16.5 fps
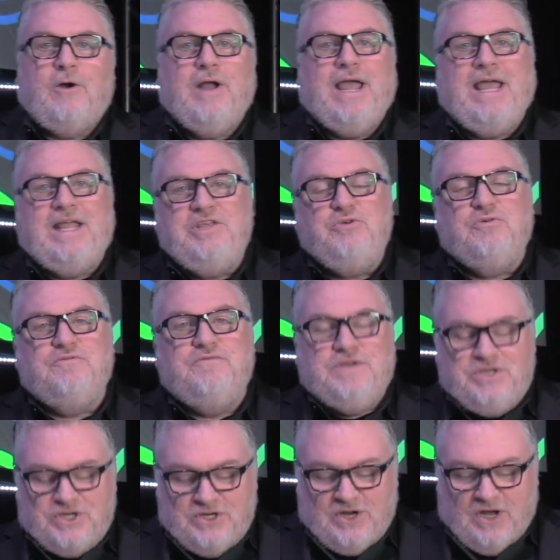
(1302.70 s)
annual
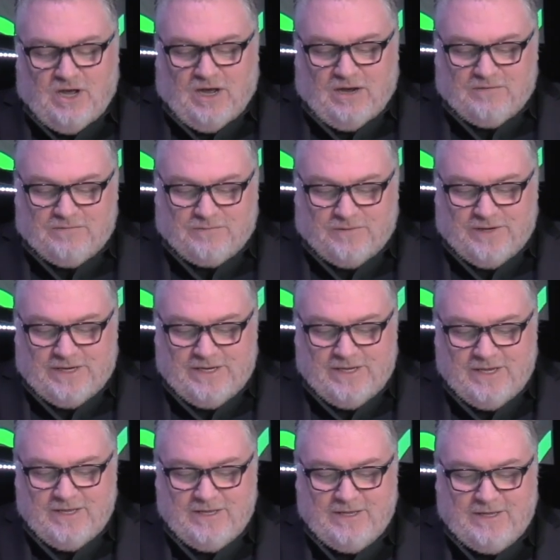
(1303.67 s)
vision
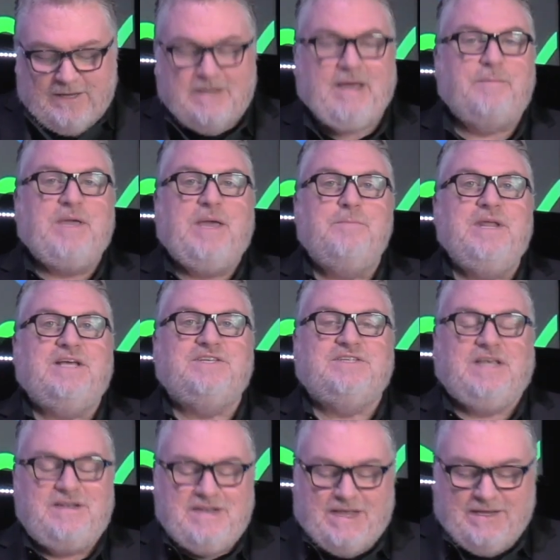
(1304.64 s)
offering coming up next
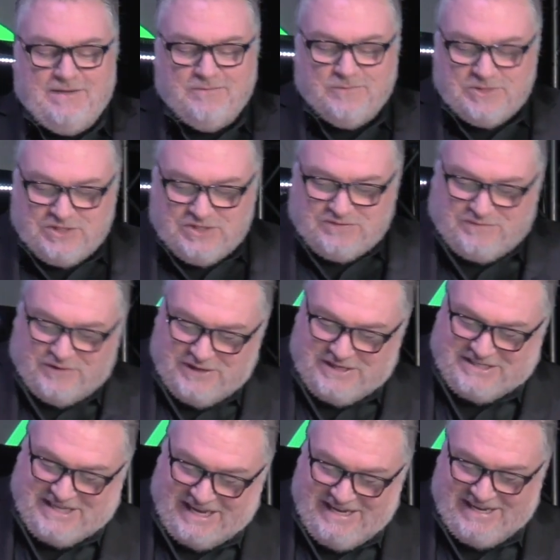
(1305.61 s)
Sunday, which is very
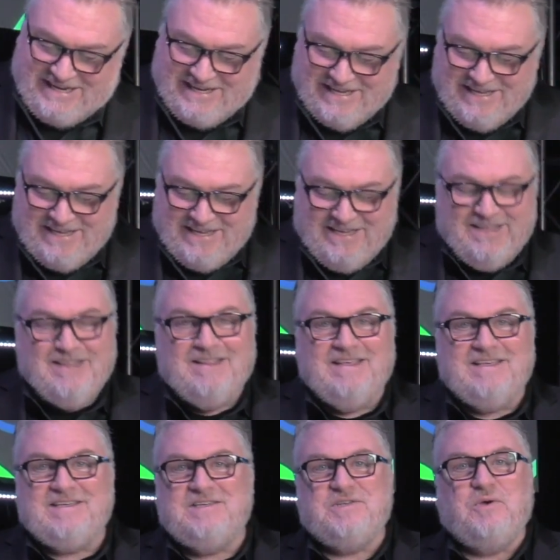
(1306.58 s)
exciting.
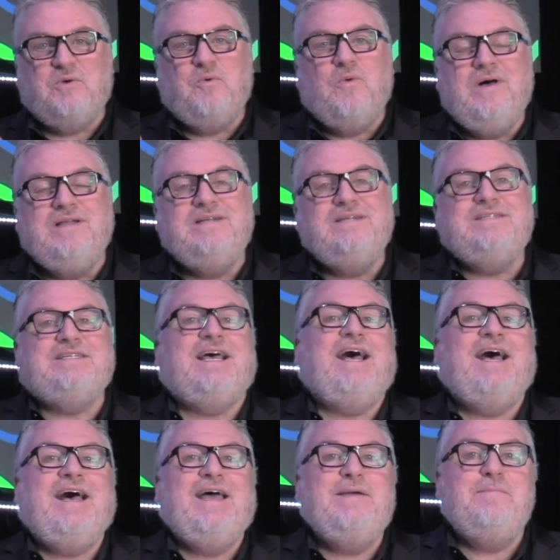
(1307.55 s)
This is a
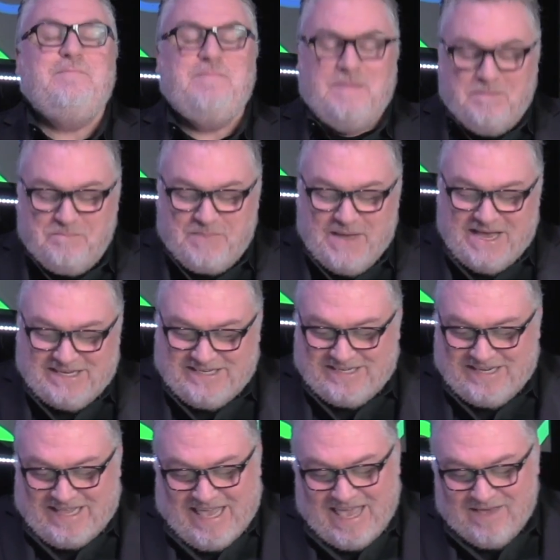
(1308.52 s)
one-time
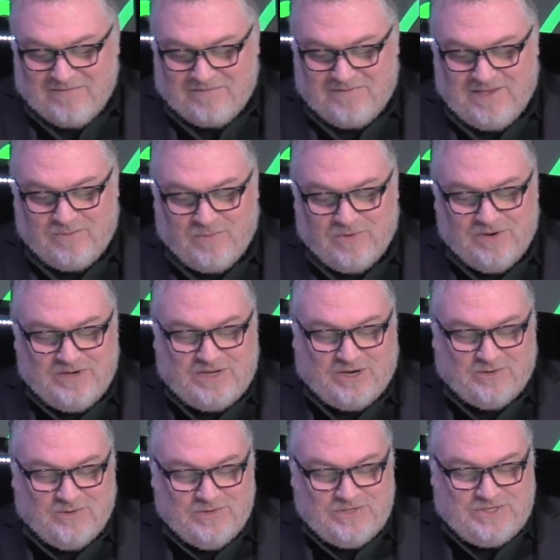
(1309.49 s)
best gift that we're
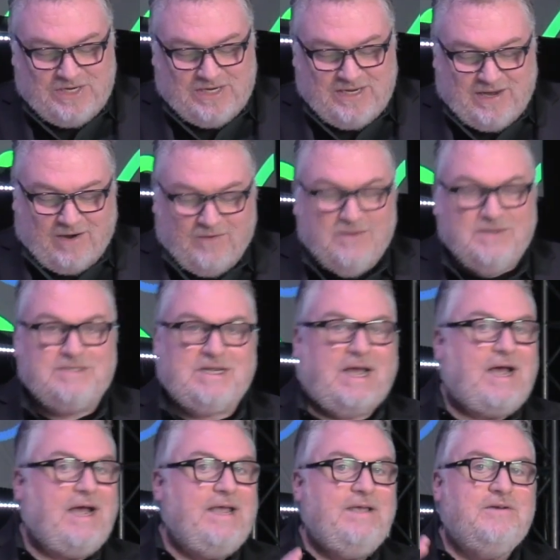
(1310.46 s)
encouraging our
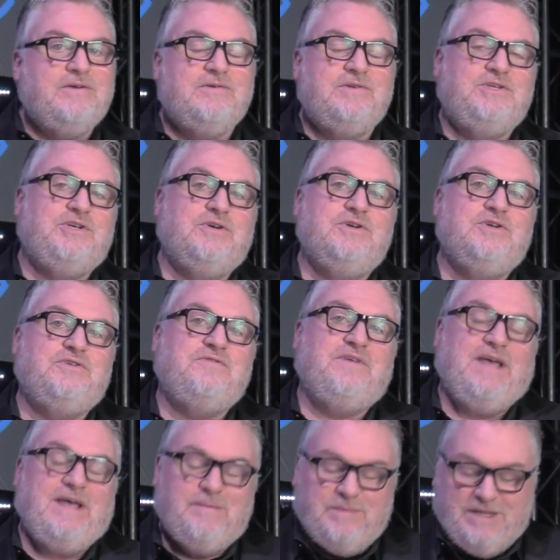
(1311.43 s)
entire church
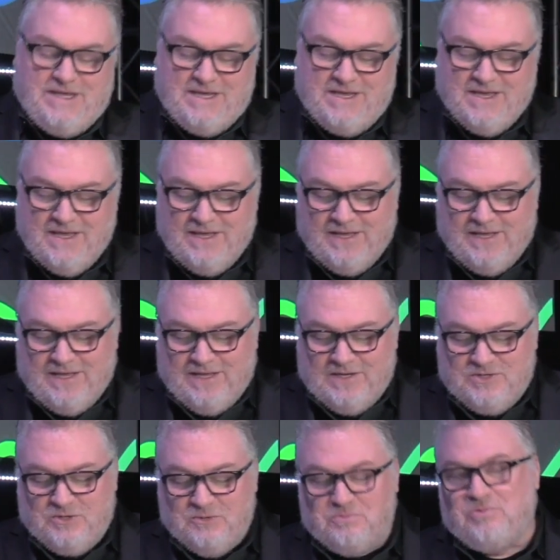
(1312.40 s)
family
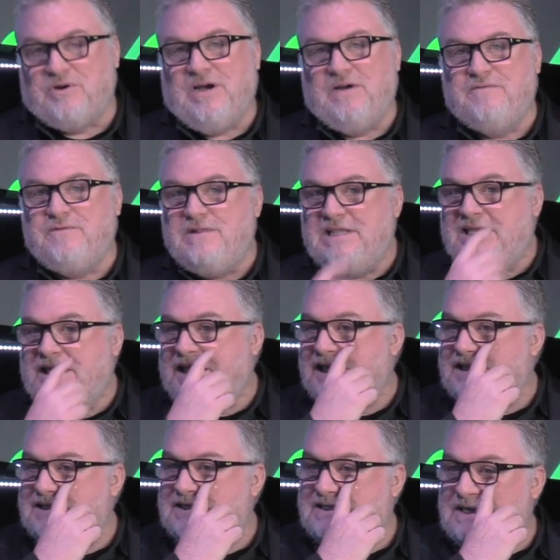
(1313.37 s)
to prayerfully
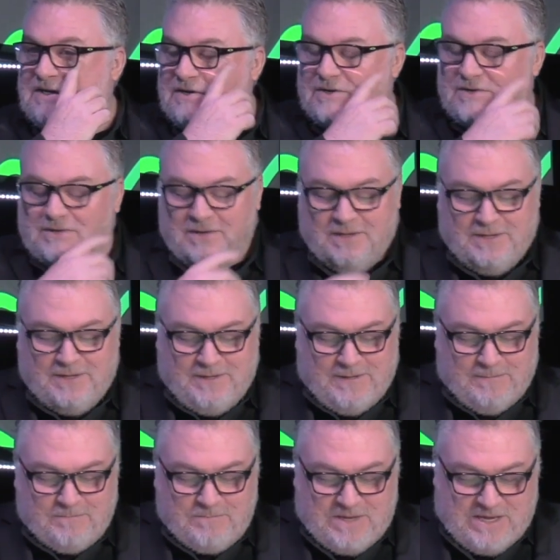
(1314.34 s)
consider
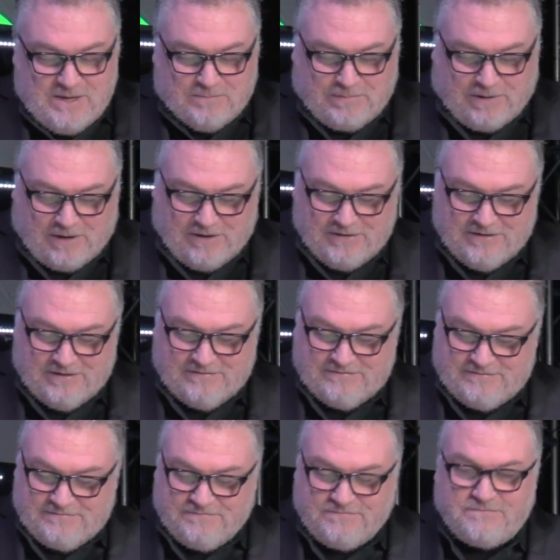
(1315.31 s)
being a part of.